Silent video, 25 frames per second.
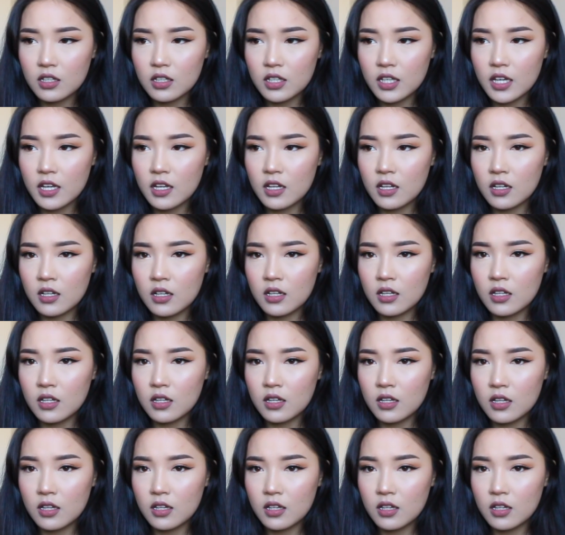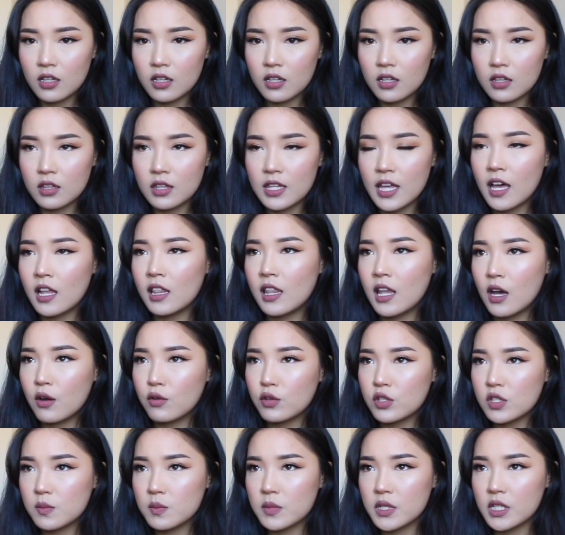can that
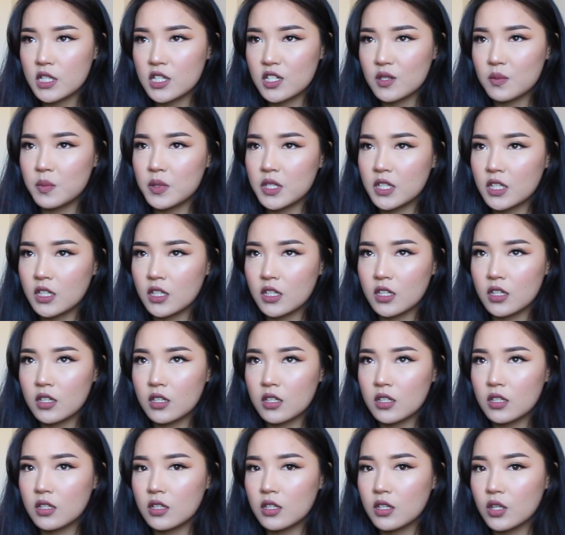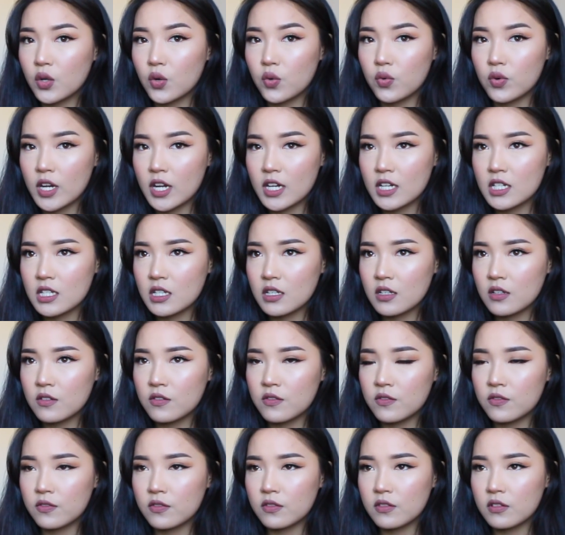allows me to be
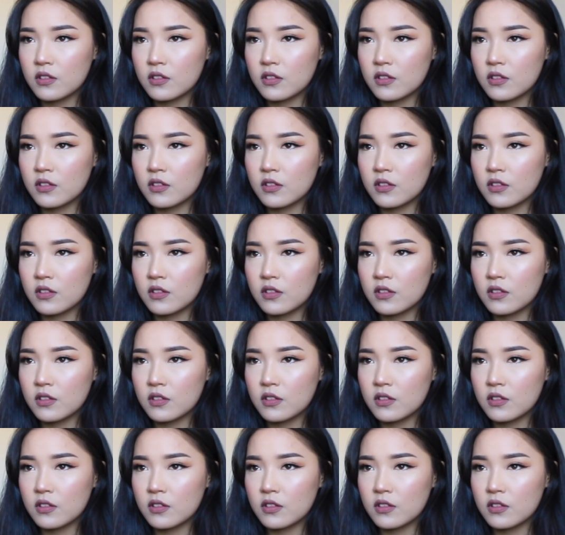creative,